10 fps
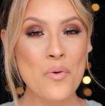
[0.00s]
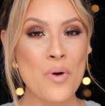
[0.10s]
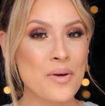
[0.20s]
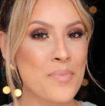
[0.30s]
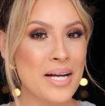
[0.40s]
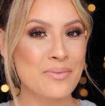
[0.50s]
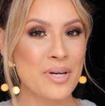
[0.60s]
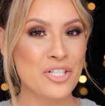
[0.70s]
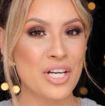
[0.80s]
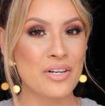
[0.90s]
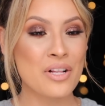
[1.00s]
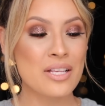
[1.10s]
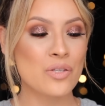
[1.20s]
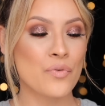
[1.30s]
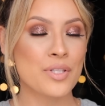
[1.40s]
welcome back to my
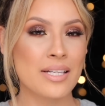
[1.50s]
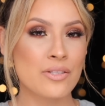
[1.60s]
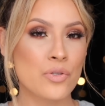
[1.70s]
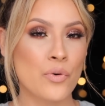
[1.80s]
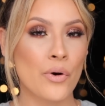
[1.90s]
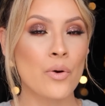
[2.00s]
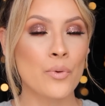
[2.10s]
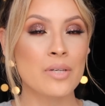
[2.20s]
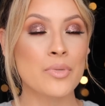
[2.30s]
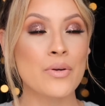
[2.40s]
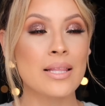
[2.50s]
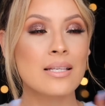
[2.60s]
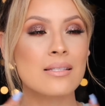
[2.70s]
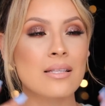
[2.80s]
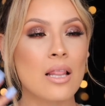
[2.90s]
channel. So for today's tutorial, we're gonna be doing
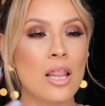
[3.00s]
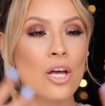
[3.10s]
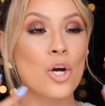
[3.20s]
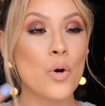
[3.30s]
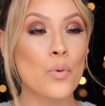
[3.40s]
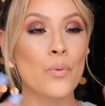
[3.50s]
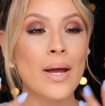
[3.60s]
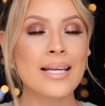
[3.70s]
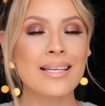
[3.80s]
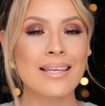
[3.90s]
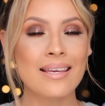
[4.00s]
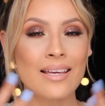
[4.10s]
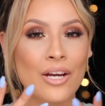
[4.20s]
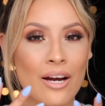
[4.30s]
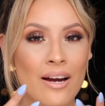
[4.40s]
this look right
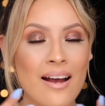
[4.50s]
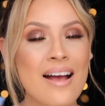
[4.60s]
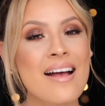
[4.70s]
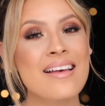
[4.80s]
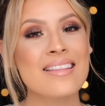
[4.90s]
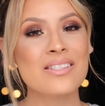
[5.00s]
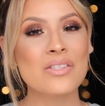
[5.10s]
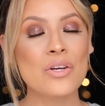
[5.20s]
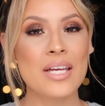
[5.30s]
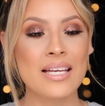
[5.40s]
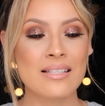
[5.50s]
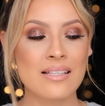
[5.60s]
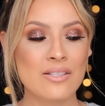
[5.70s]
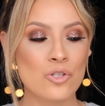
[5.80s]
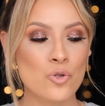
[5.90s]
here. This look is
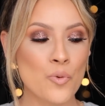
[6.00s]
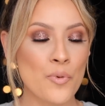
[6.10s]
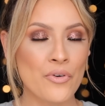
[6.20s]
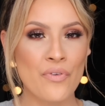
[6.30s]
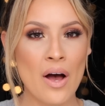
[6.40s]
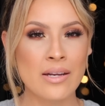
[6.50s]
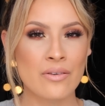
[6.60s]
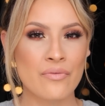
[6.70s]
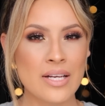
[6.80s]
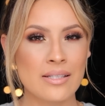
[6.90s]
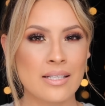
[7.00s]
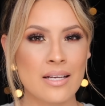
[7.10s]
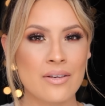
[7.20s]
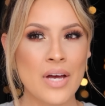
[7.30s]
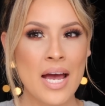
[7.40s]
super fun and
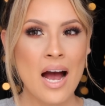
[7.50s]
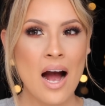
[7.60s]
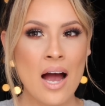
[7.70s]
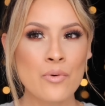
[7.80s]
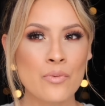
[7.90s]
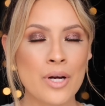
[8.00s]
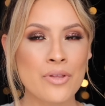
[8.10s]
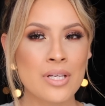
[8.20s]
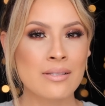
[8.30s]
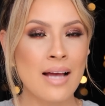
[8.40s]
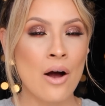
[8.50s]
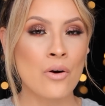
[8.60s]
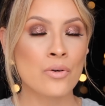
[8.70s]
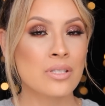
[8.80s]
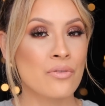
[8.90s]
festive. I would wear this
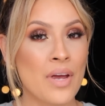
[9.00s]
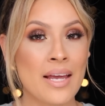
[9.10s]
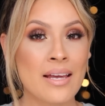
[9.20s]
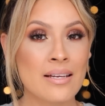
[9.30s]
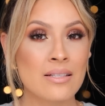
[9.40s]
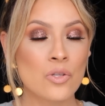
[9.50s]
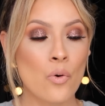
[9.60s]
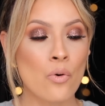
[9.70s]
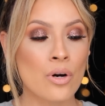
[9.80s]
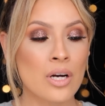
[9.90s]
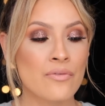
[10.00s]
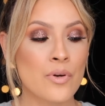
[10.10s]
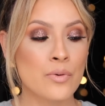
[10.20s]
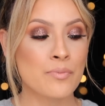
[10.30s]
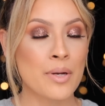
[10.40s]
out to Vegas, or if
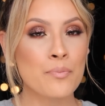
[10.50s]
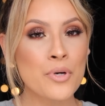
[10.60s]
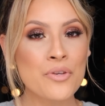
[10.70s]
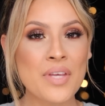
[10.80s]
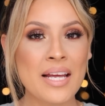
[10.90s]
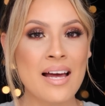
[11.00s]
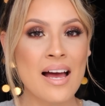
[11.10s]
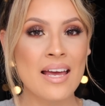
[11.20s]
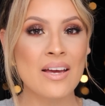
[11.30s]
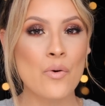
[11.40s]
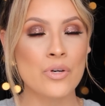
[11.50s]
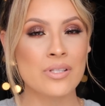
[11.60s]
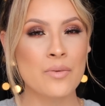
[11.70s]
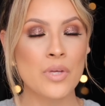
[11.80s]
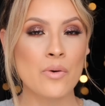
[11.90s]
it was my birthday night, or
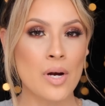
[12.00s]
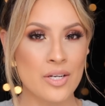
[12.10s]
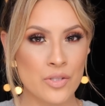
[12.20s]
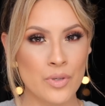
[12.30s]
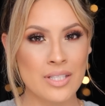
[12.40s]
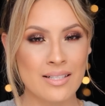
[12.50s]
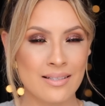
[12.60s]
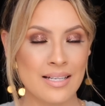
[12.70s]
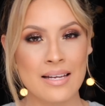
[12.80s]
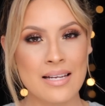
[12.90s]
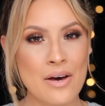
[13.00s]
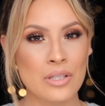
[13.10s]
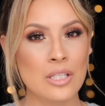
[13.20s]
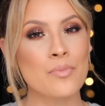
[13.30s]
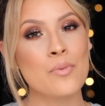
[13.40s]
something where I just wanted to stand out a
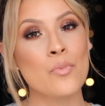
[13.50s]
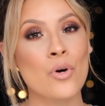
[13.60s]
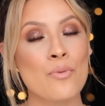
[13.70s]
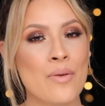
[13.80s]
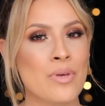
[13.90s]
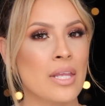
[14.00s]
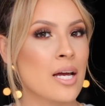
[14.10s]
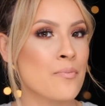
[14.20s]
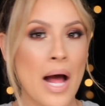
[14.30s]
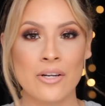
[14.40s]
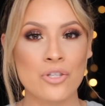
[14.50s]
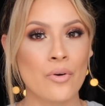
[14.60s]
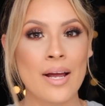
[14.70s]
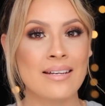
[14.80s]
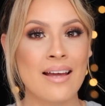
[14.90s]
little bit more, maybe like a
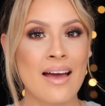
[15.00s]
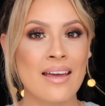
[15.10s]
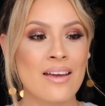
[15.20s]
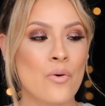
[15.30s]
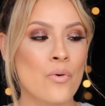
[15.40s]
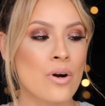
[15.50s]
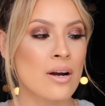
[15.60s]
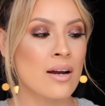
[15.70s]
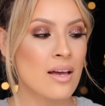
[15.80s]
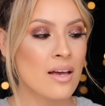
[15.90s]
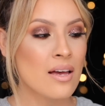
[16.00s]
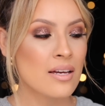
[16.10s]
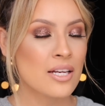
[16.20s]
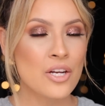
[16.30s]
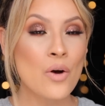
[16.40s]
bachelorette night, or,
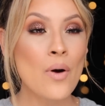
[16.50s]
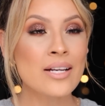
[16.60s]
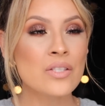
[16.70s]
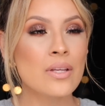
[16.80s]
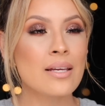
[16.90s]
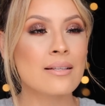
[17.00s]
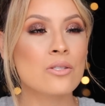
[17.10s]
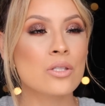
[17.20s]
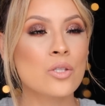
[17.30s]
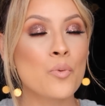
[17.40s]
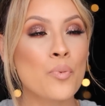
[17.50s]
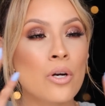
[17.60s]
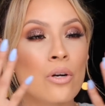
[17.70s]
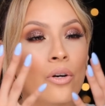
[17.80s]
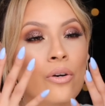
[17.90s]
you know, I just feel like it's
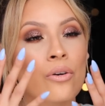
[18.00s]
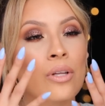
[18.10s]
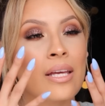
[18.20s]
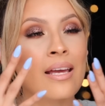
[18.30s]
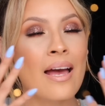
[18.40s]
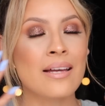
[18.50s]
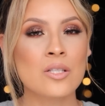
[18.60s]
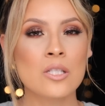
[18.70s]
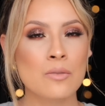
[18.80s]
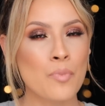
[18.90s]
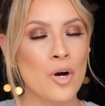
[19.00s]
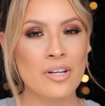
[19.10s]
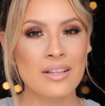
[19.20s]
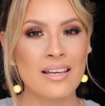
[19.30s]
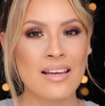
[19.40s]
super girly and
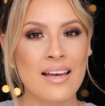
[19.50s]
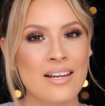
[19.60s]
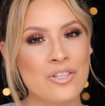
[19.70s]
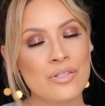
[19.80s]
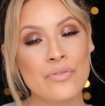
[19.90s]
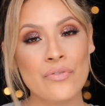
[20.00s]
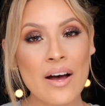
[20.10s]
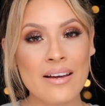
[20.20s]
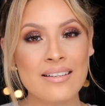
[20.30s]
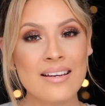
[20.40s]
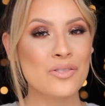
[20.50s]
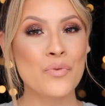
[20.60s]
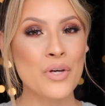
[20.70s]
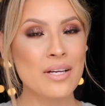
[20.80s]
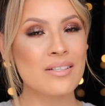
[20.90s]
sparkly and just fun. So
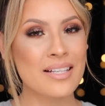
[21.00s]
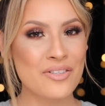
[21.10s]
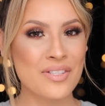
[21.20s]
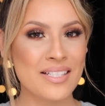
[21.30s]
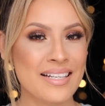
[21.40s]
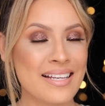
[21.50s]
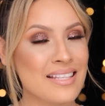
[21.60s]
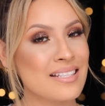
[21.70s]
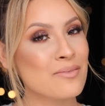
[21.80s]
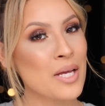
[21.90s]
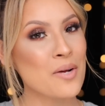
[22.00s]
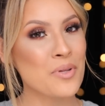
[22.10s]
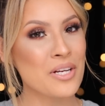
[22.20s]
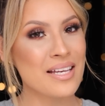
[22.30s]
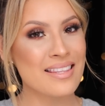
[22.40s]
if you guys are interested in this
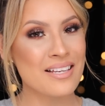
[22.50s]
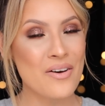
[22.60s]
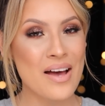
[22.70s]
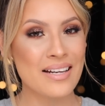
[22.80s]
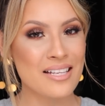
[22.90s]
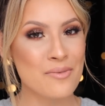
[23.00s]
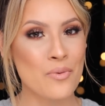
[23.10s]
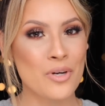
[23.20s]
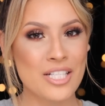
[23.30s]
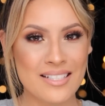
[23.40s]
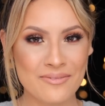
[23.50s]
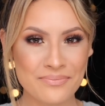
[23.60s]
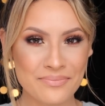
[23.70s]
makeup look, then go ahead and keep on watching.